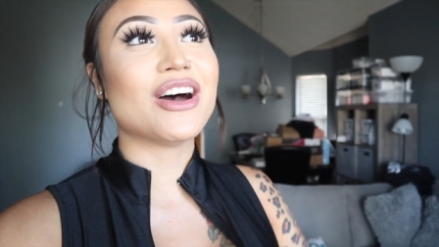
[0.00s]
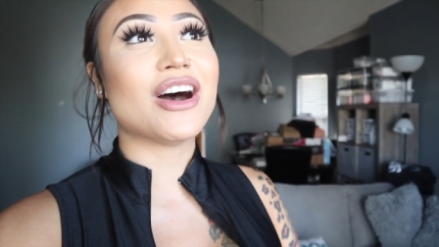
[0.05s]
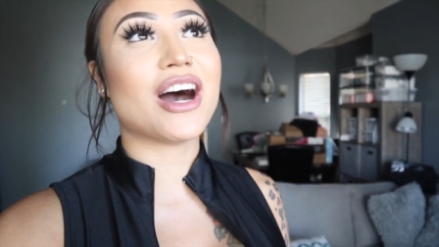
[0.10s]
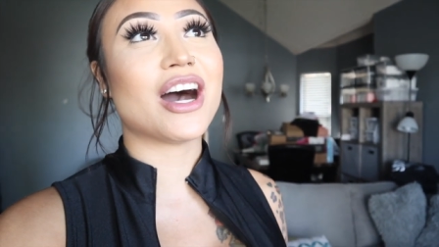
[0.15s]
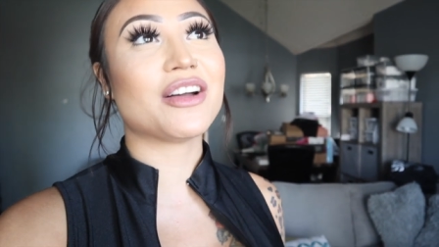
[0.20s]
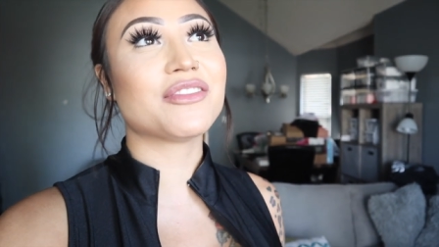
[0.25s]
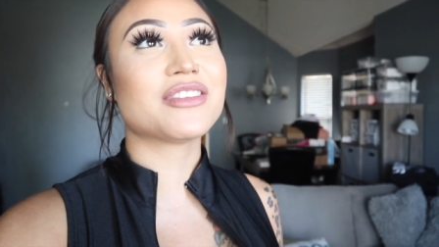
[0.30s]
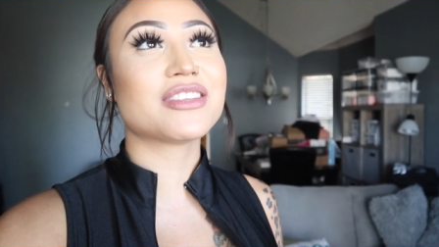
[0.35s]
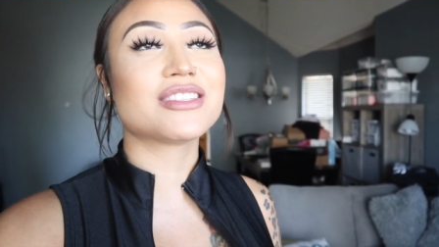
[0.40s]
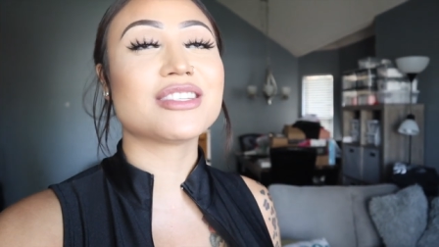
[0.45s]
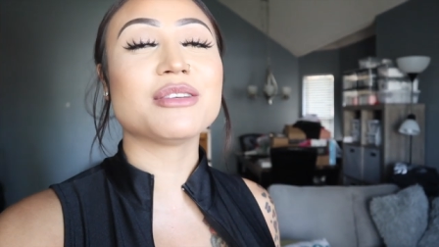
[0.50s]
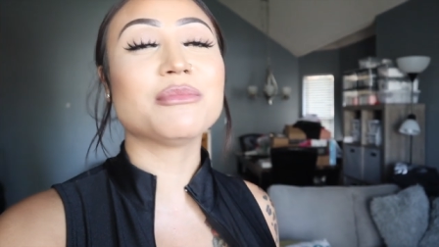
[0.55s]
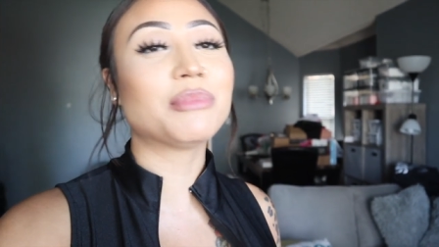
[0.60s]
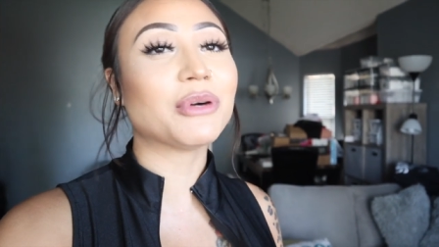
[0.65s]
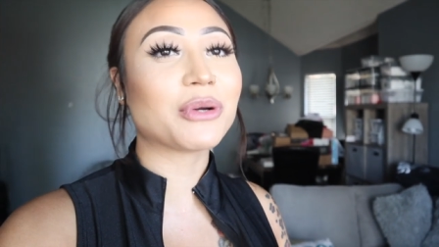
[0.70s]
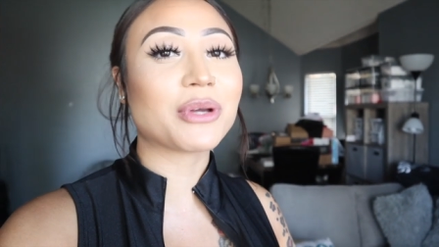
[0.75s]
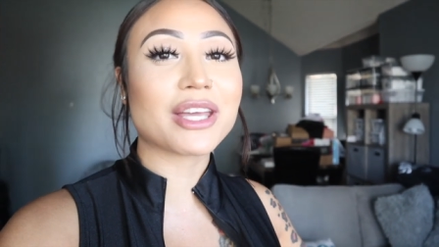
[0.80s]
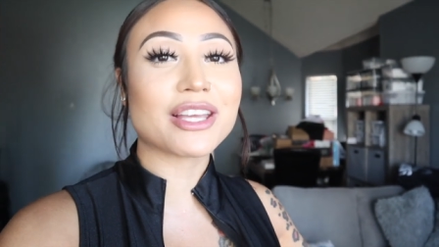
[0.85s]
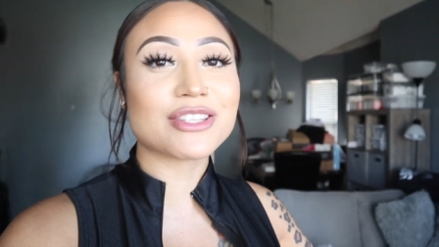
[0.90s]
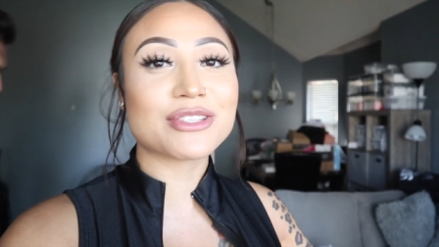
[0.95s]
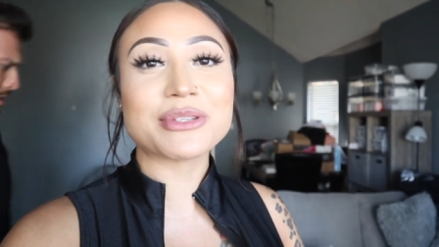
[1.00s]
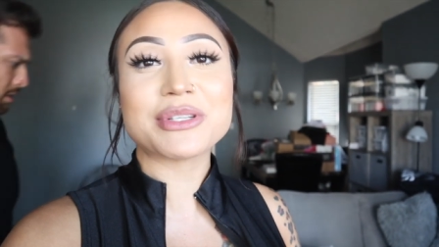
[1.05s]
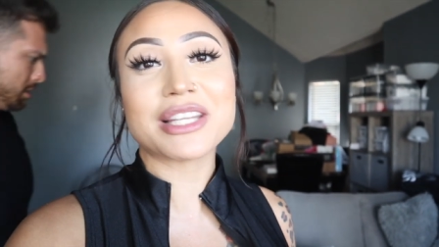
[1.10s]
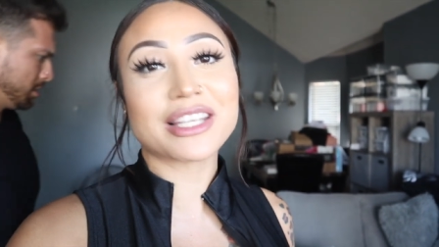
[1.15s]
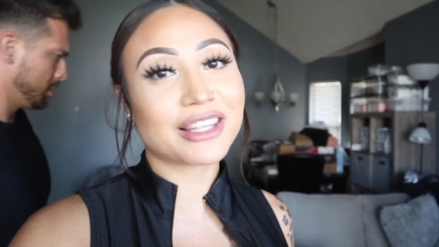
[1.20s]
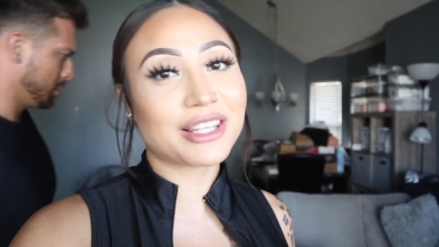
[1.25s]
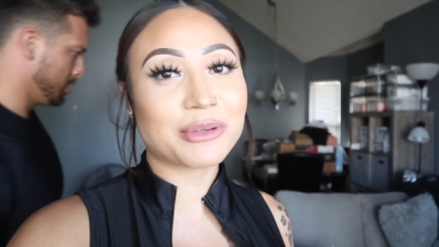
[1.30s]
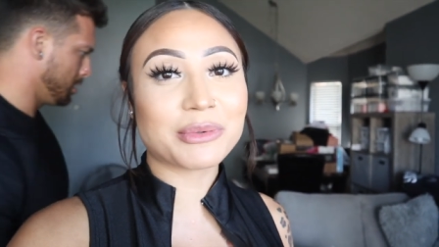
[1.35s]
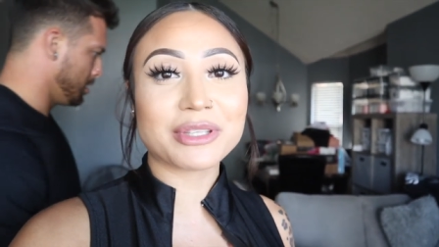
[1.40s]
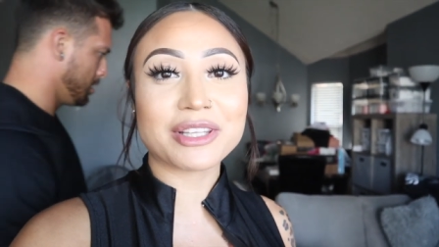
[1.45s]
obviously Beau can do
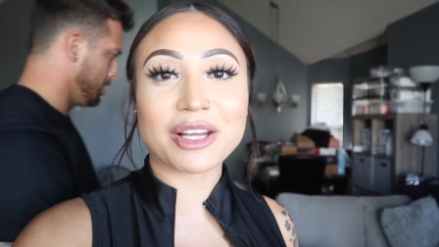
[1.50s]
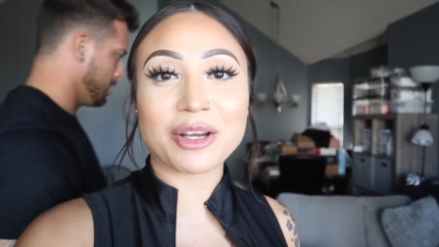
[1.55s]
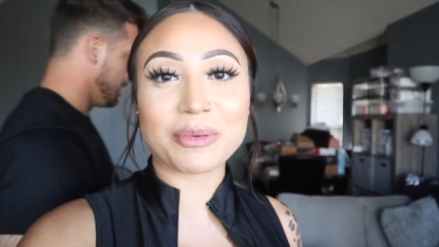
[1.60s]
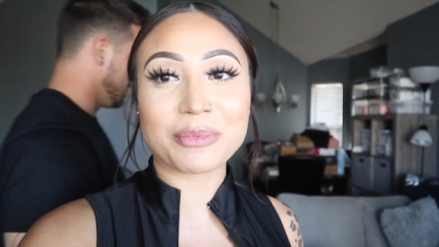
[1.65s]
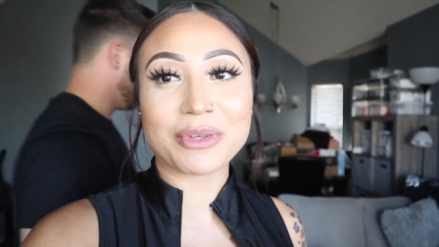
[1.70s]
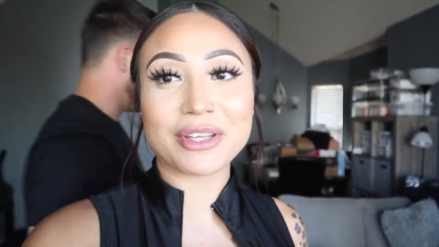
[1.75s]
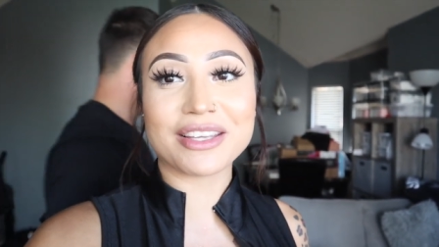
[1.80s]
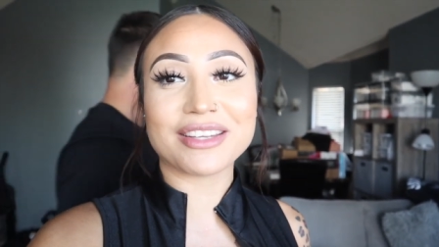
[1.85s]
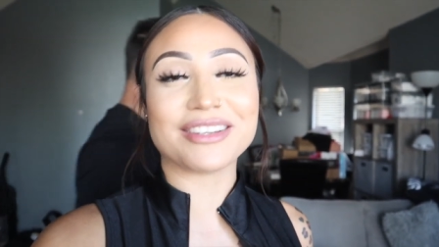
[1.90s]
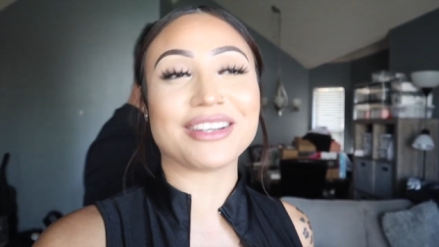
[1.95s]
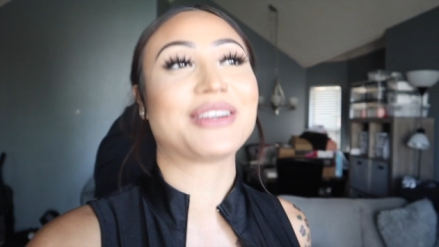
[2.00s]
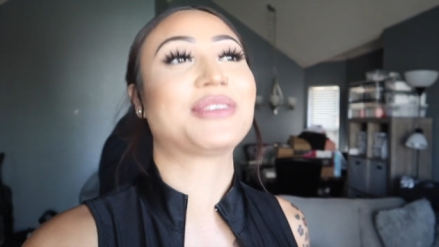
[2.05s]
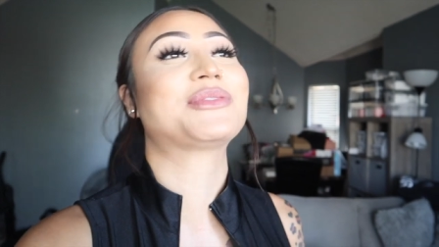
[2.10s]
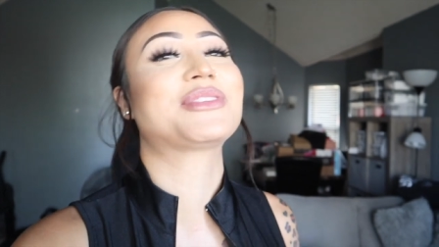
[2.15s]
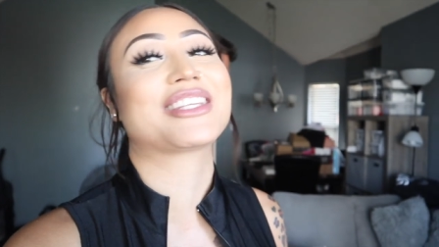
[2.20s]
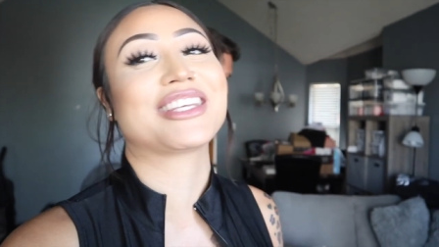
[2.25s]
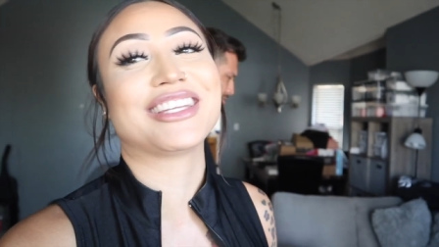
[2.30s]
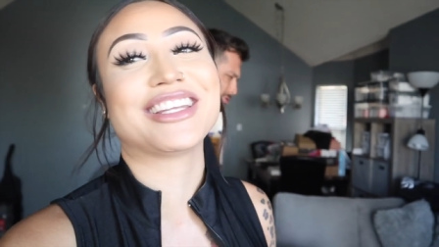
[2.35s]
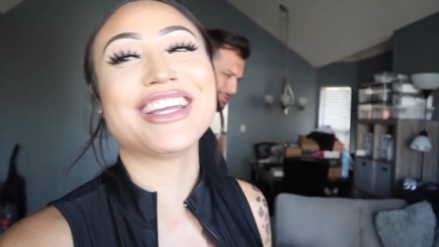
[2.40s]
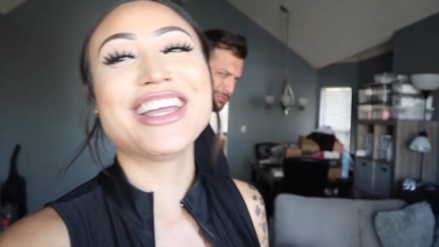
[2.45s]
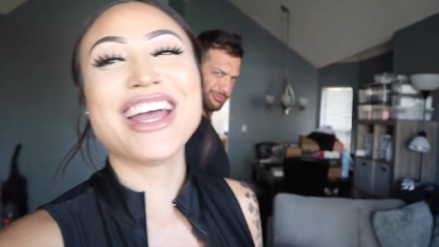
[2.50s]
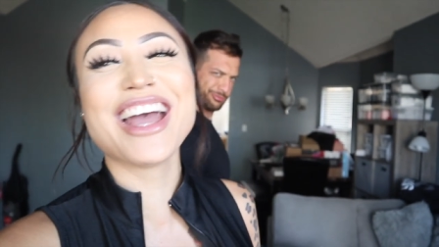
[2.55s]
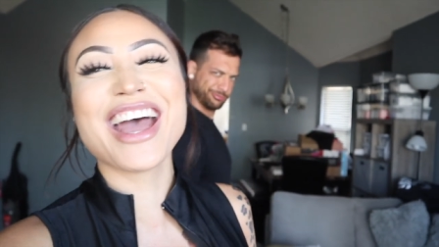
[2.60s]
nothing without me. I'm just kidding.